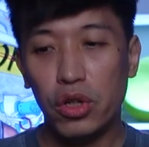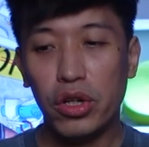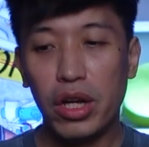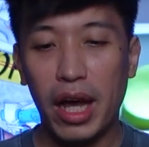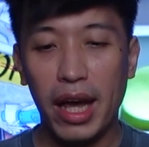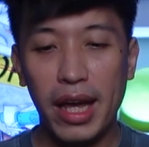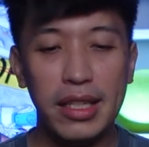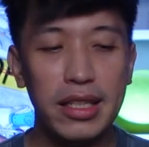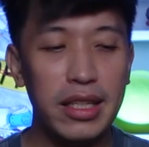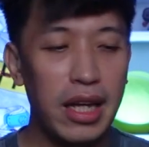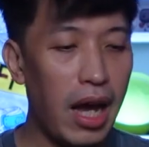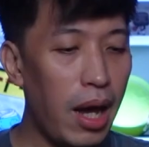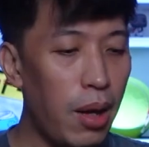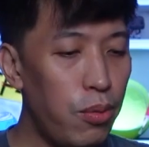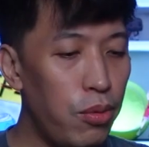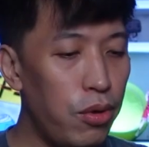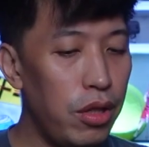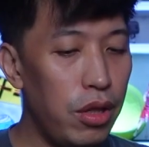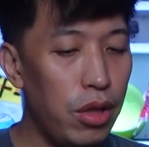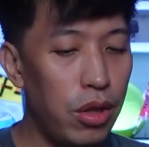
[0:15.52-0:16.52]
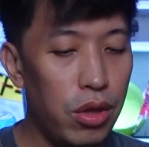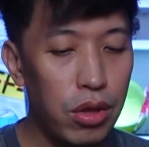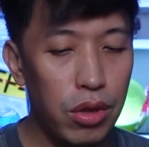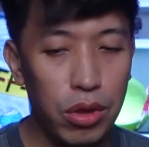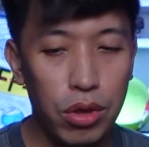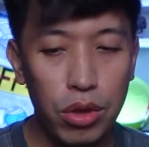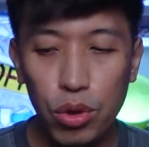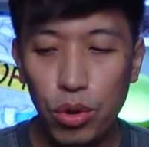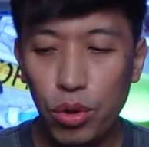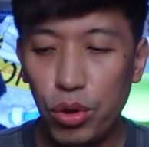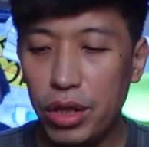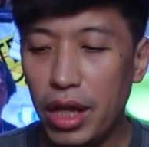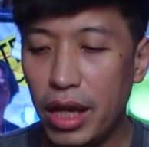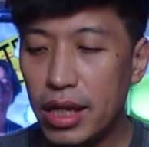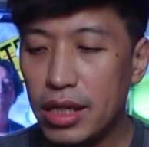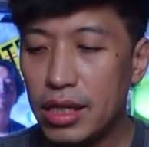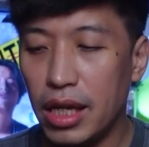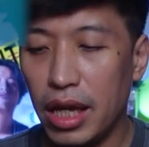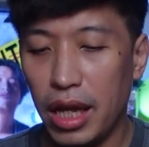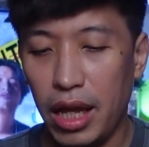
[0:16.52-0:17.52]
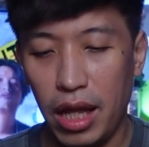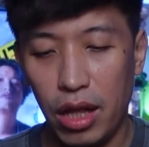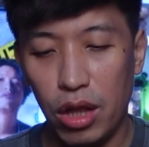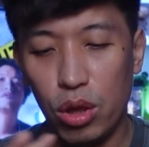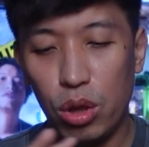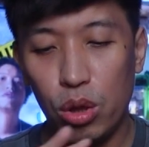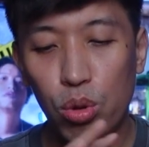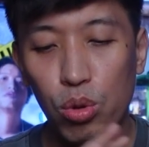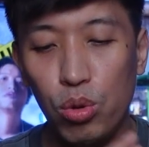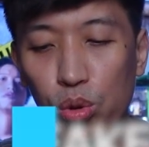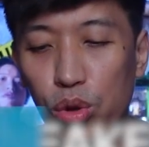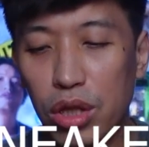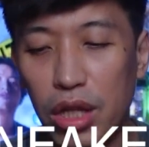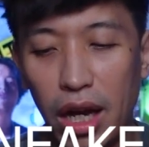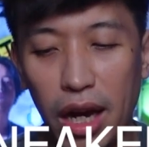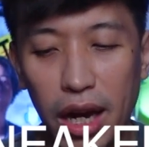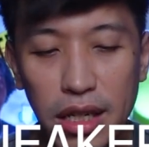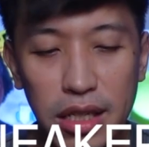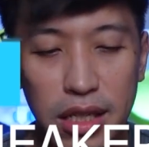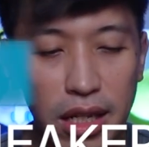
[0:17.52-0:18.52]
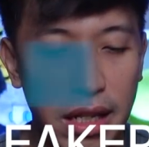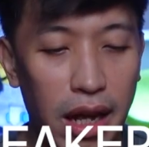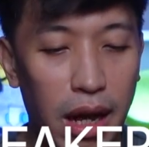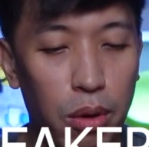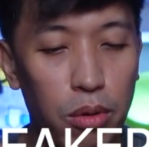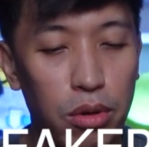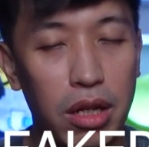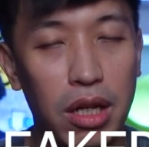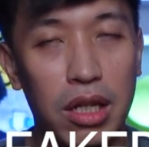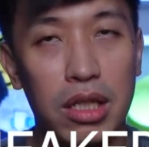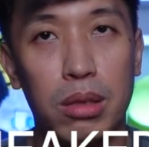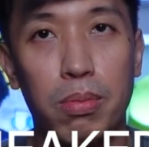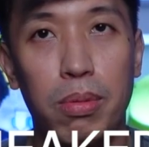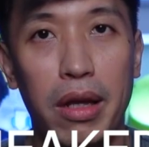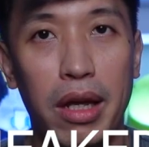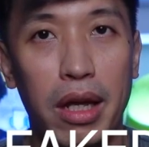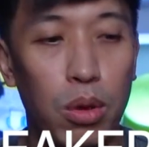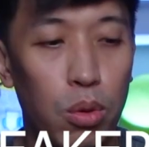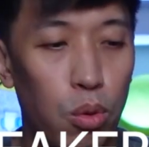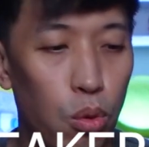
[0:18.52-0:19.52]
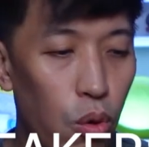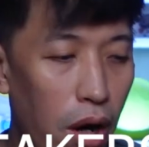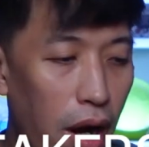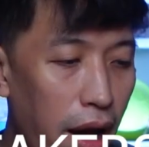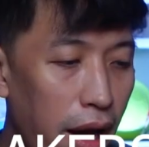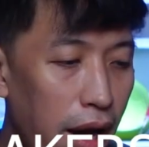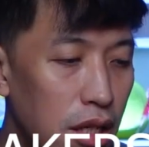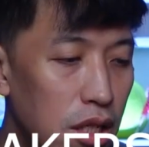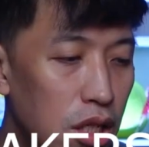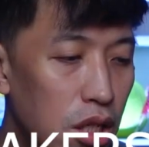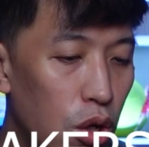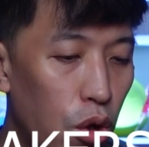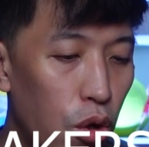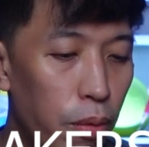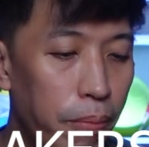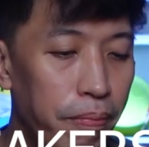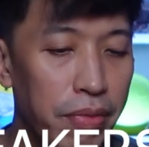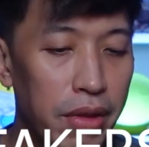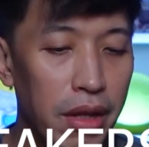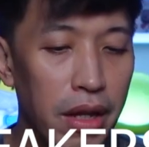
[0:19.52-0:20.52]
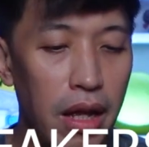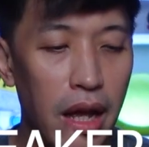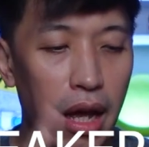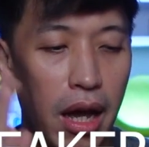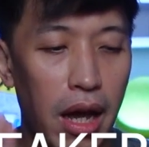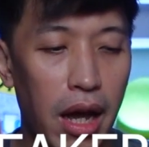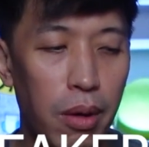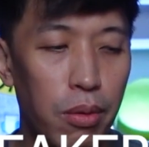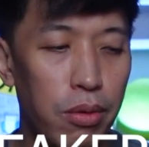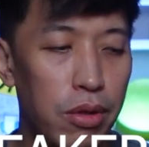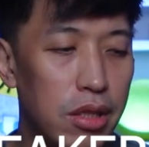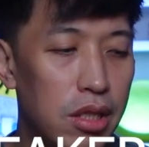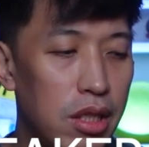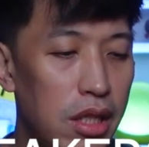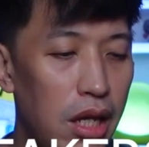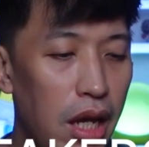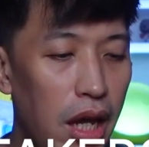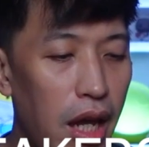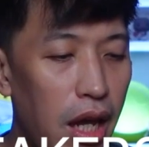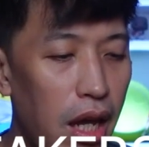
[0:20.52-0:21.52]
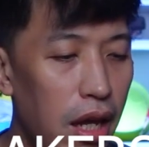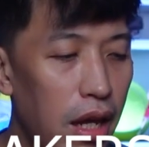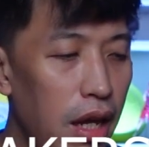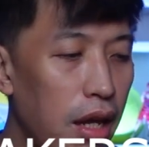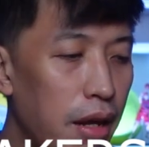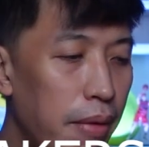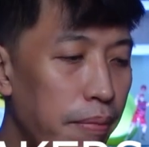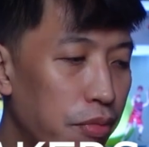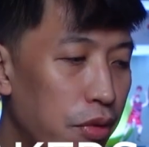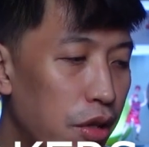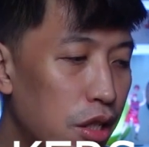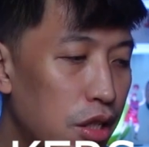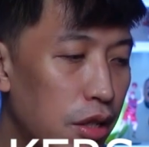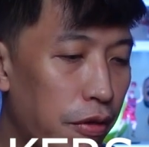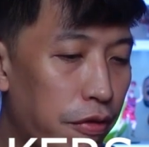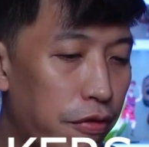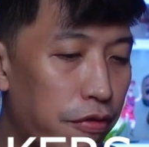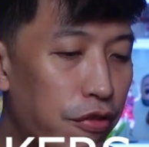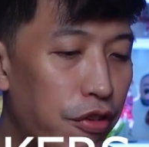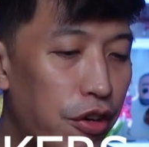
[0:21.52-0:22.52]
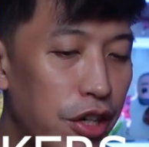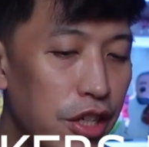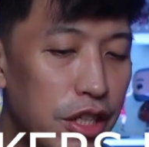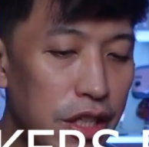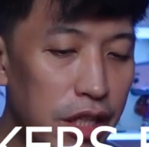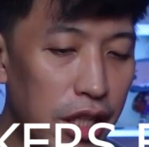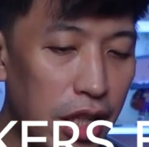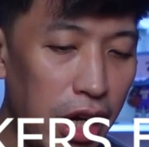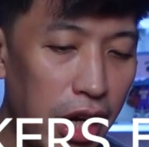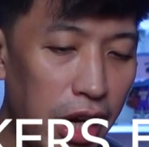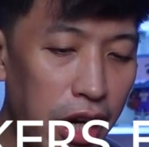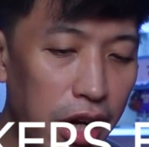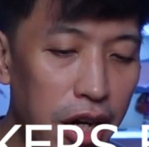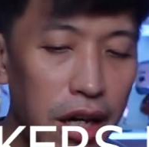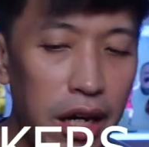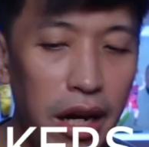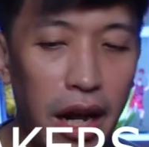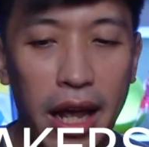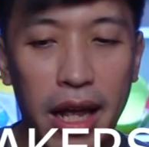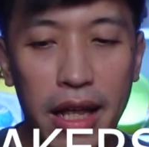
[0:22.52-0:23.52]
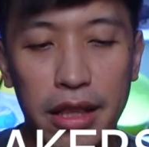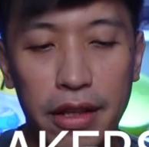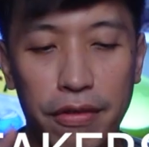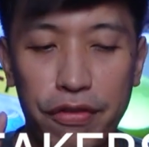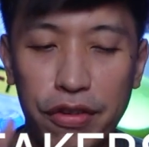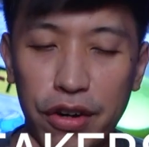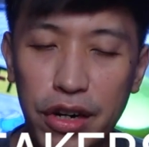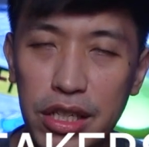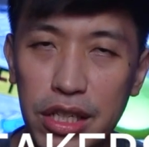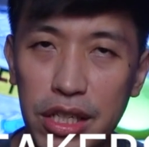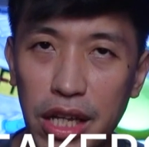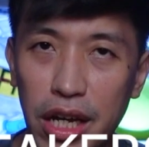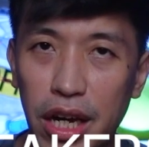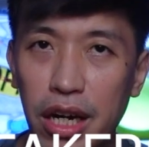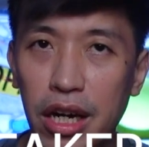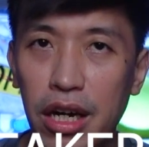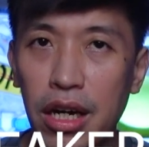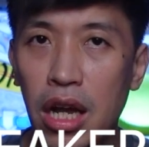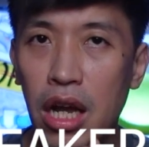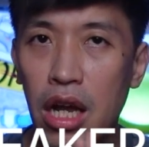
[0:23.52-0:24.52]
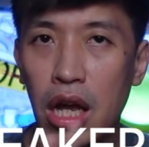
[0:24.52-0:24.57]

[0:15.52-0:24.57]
guys, I would do this in two tiers and I will explain why. So I would say there's a first tier, and the first tier,